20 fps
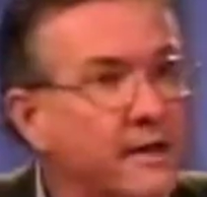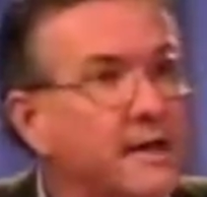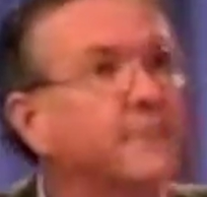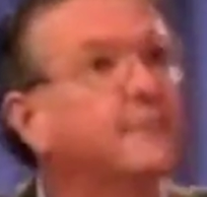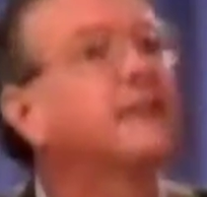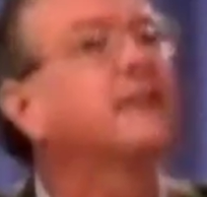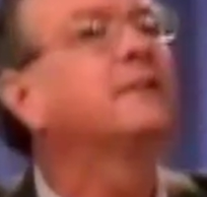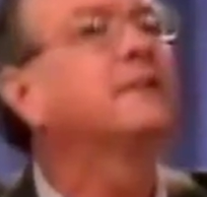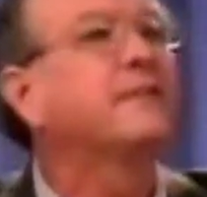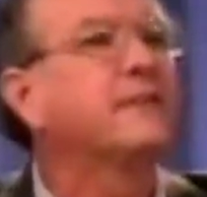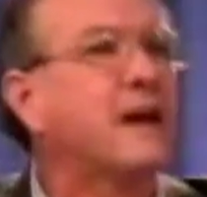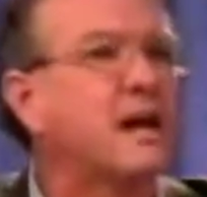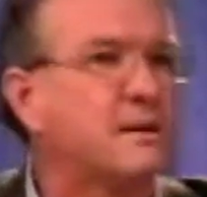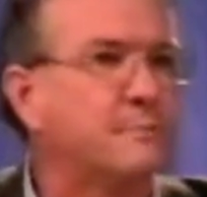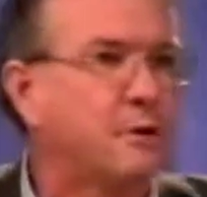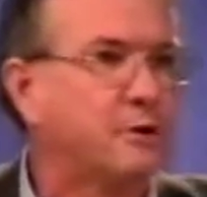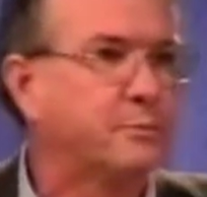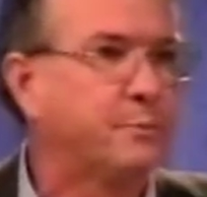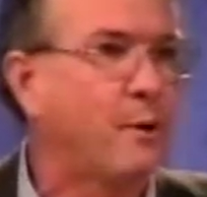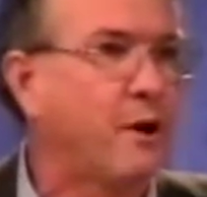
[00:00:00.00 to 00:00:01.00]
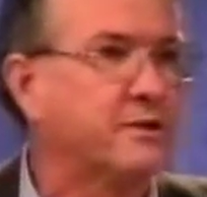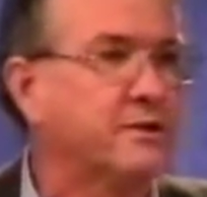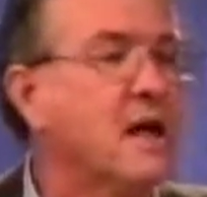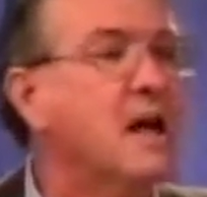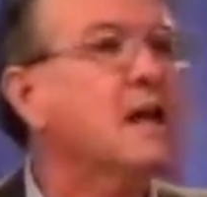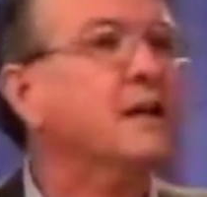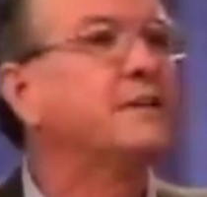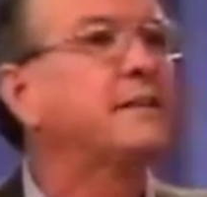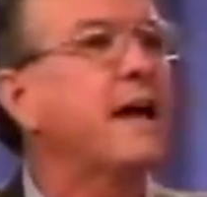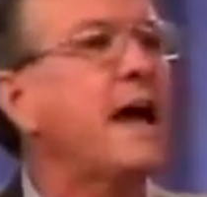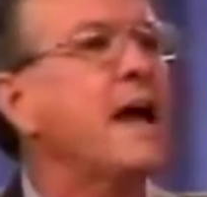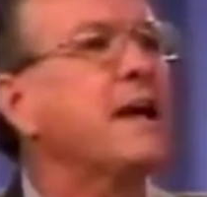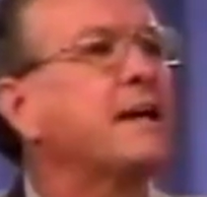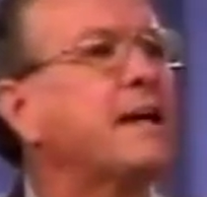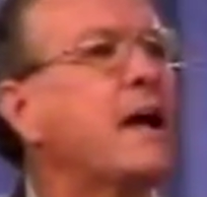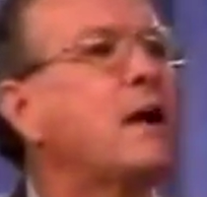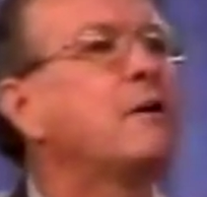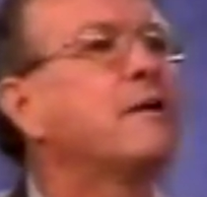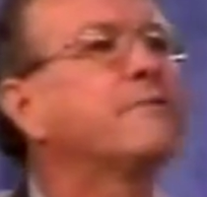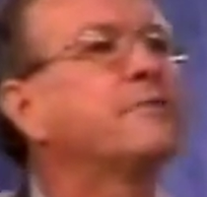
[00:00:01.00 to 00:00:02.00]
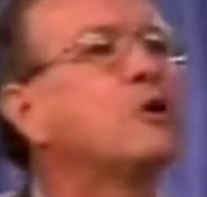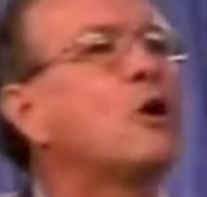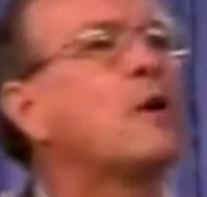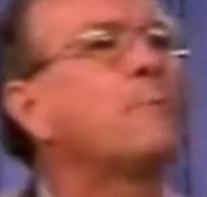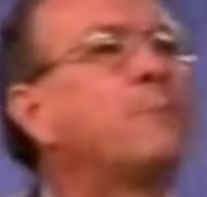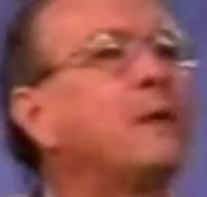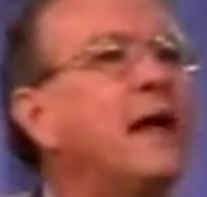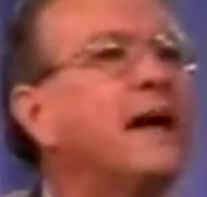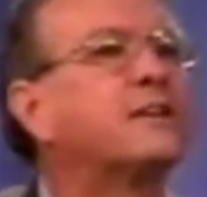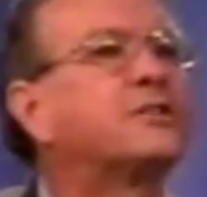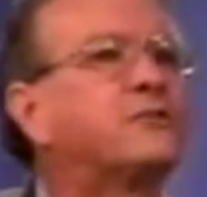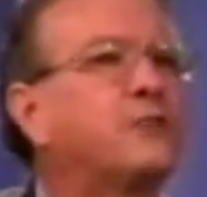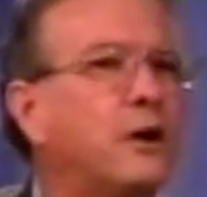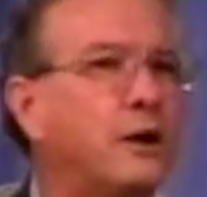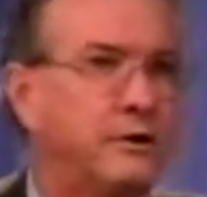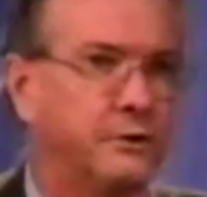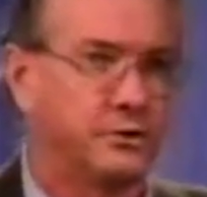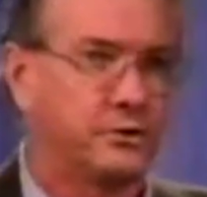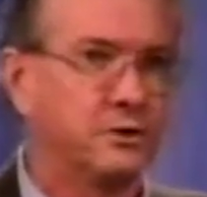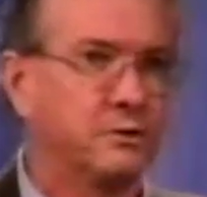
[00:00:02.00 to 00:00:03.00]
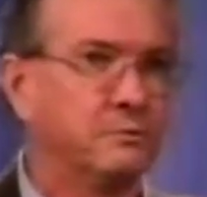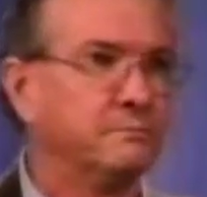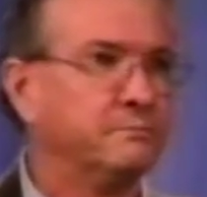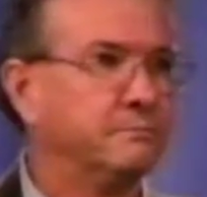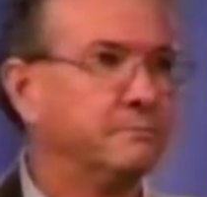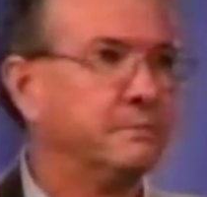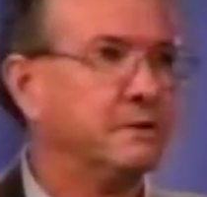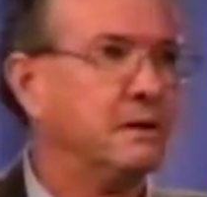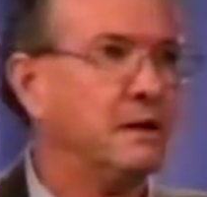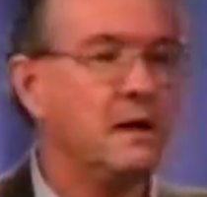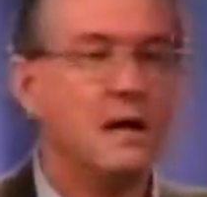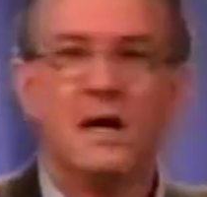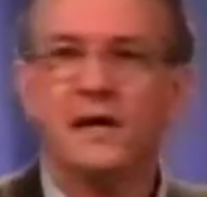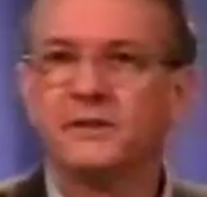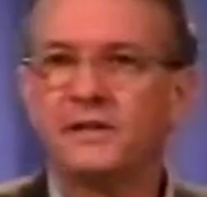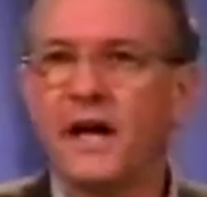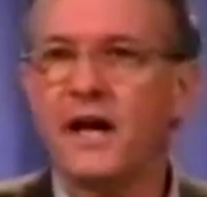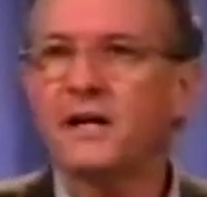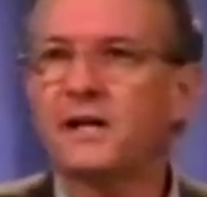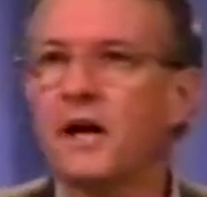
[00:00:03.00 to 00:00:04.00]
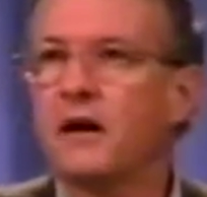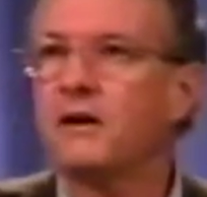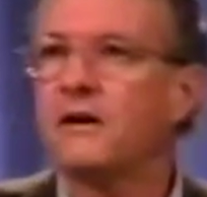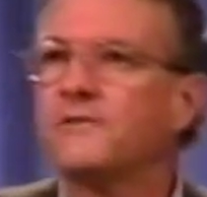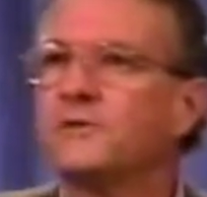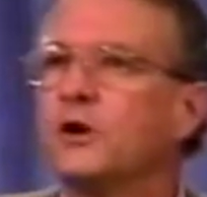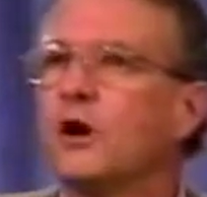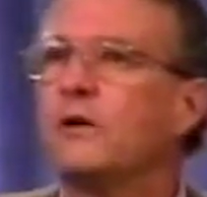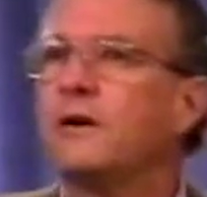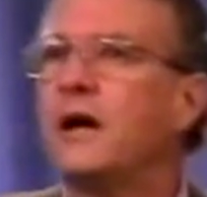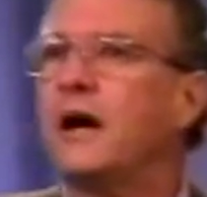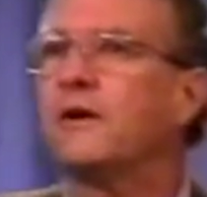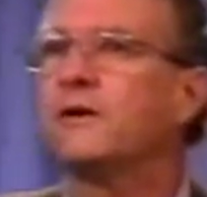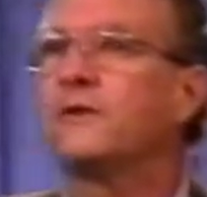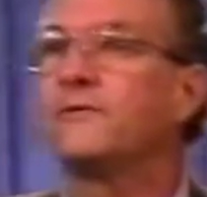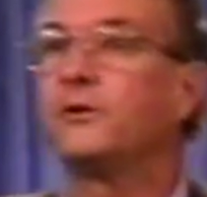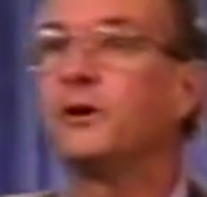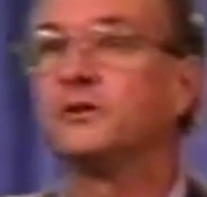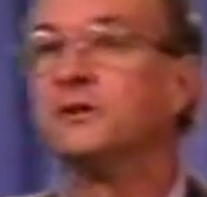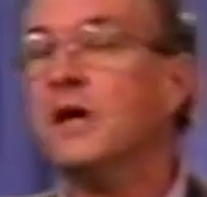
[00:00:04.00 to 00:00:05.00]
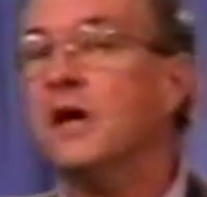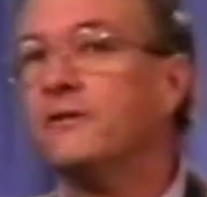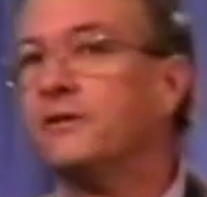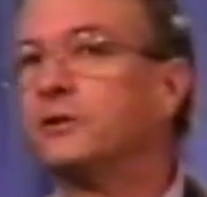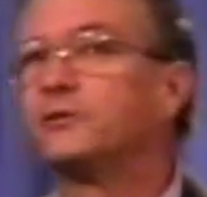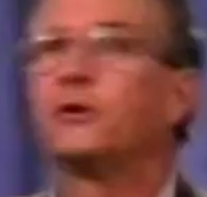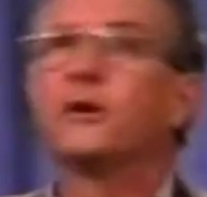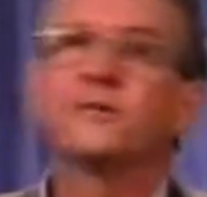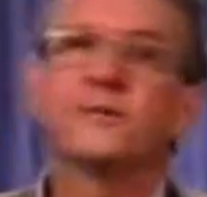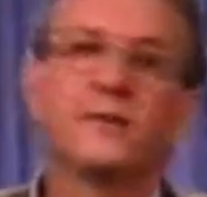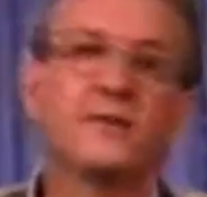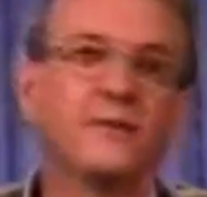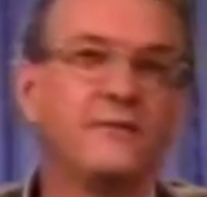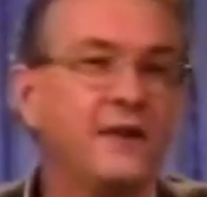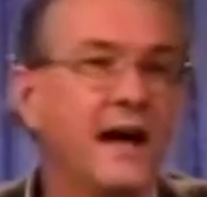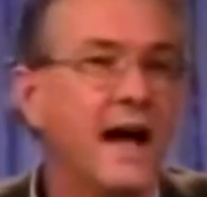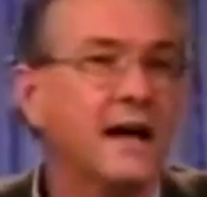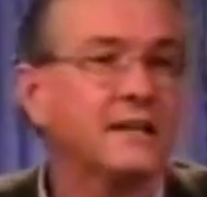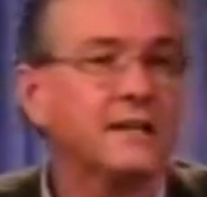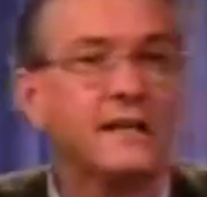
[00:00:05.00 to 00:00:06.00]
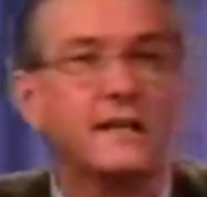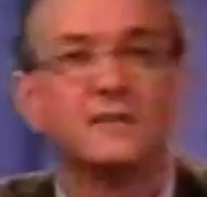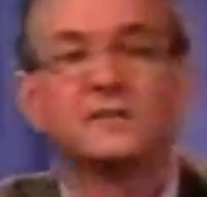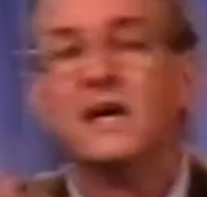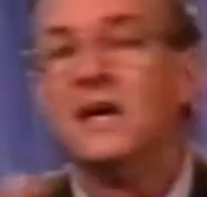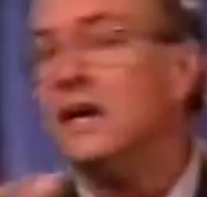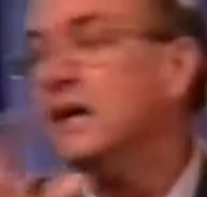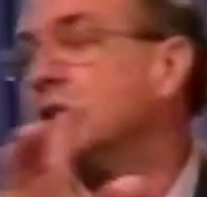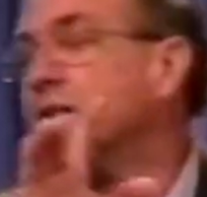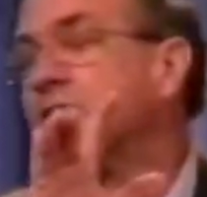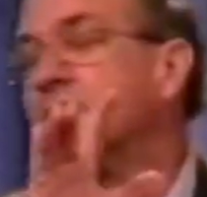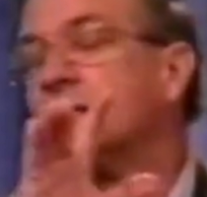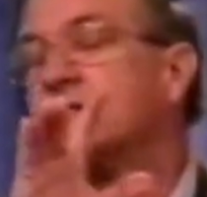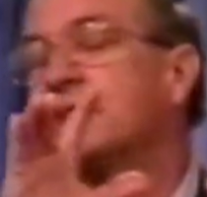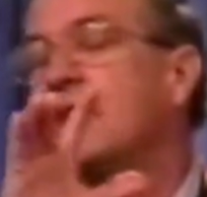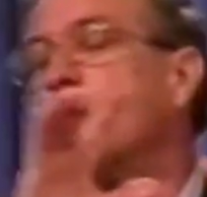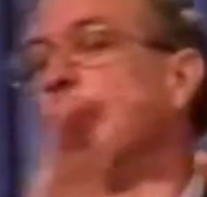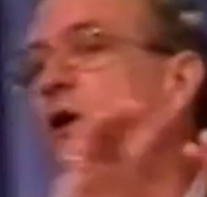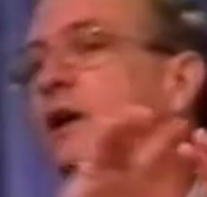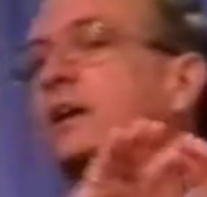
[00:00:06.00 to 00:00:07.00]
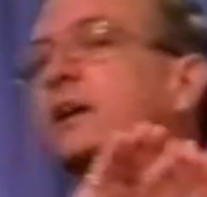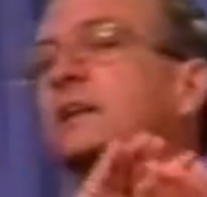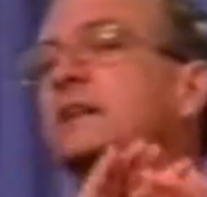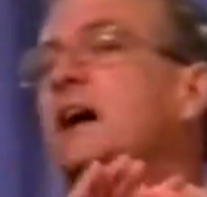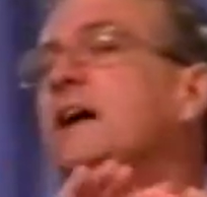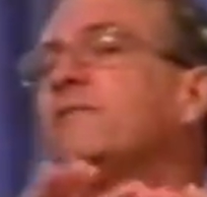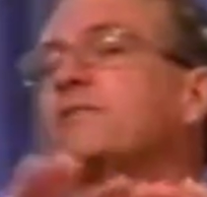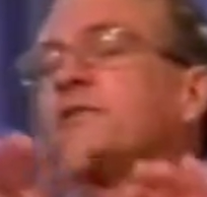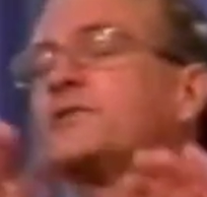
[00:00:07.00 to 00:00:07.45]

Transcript: and then to the uttermost parts. Take care of your place first. Take care of your area first. The truth of the fact is, is, is that we can never